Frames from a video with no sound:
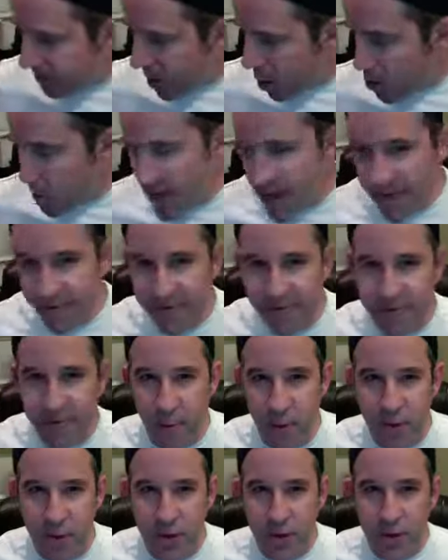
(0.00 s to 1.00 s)

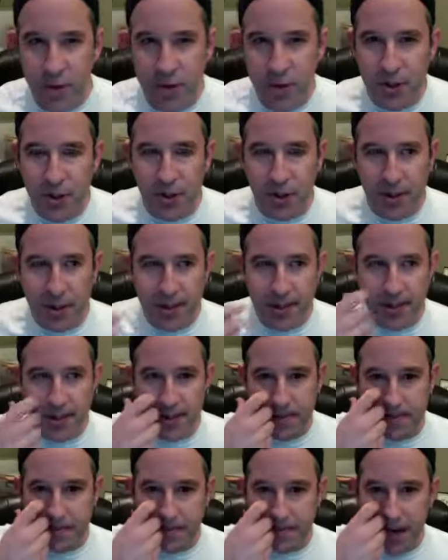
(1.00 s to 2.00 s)
reinforce with your
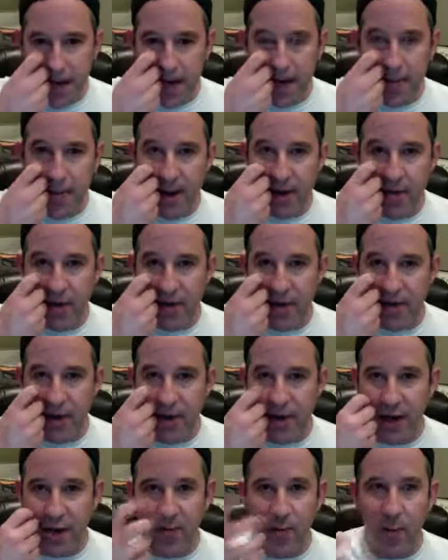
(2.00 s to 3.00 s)
students, I hear band directors all
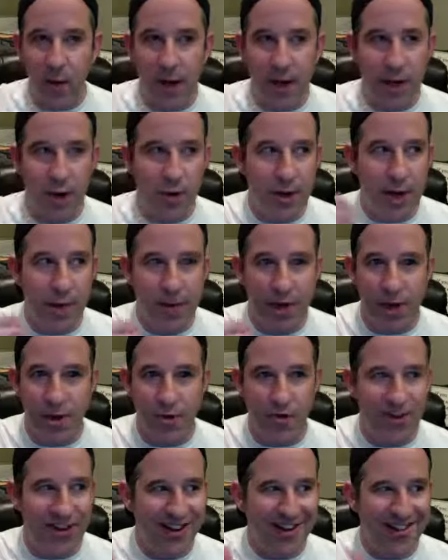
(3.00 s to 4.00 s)
the time, Dwayne, you came in here,
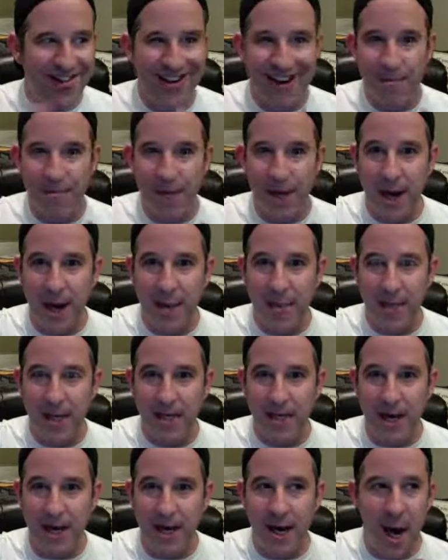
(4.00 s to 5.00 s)
you said the same thing I've been
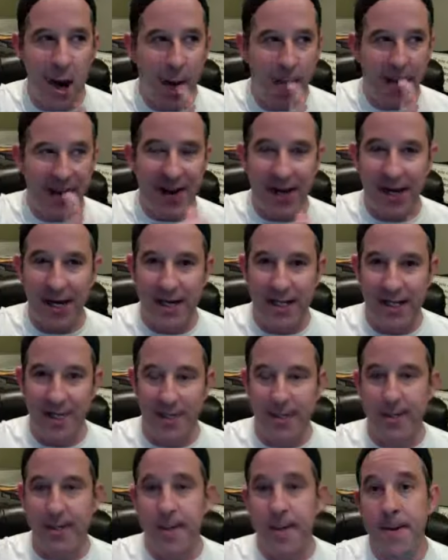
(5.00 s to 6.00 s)
saying, but they
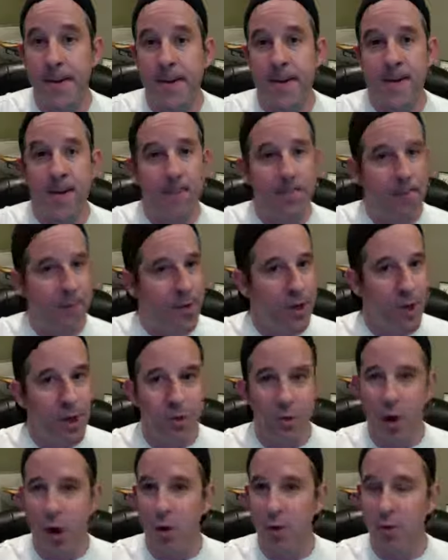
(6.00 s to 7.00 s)
listened.
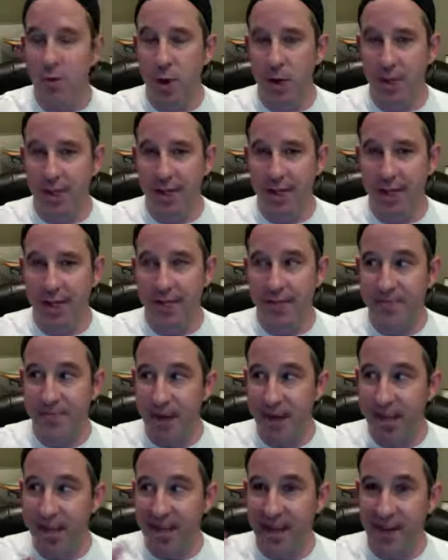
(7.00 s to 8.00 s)
You know as well as I do,
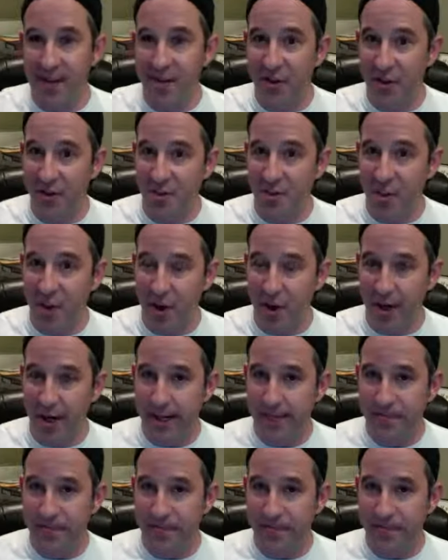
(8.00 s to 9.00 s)
it's that third
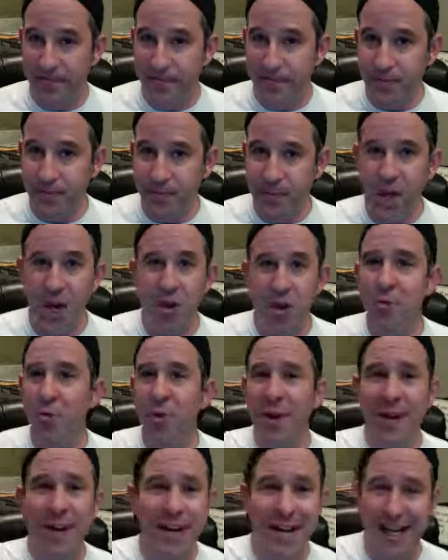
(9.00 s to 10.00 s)
party. You
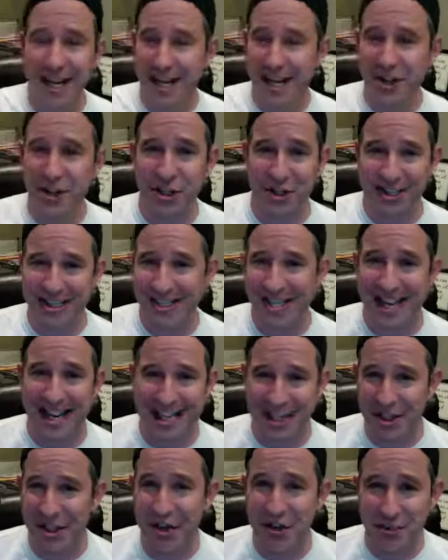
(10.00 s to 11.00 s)
bring clinicians
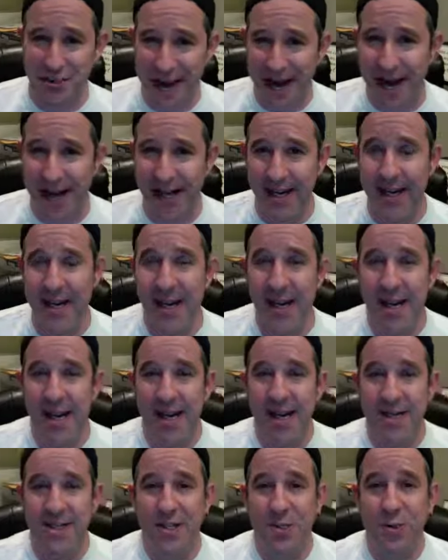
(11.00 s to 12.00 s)
into your band
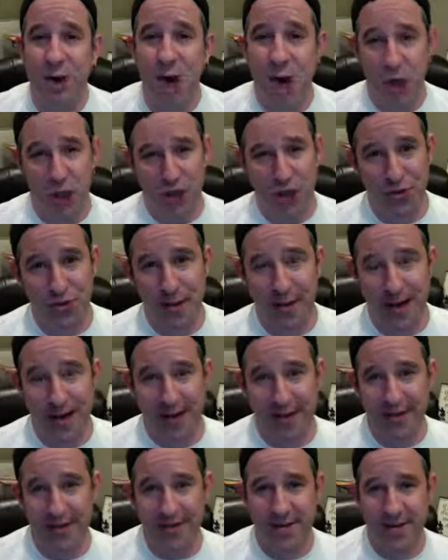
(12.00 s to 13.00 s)
to rehearse your
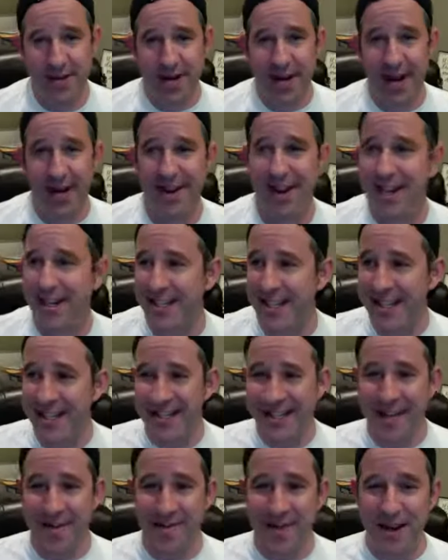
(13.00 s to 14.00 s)
band, and they say the
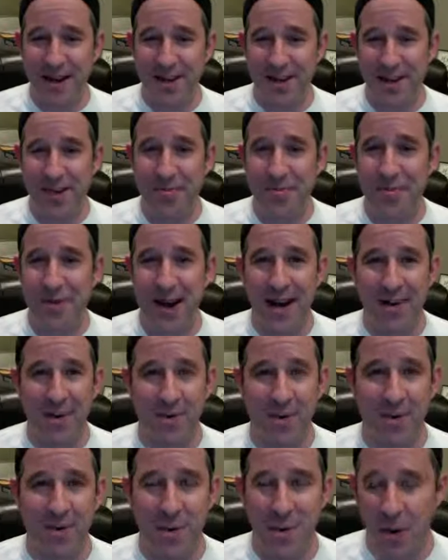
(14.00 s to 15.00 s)
same things, and you're back in the
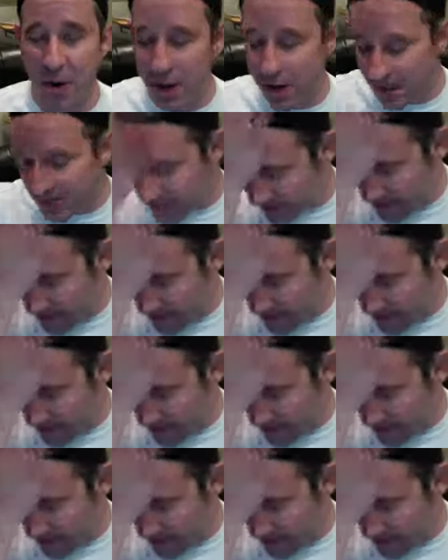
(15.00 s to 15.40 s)
room going,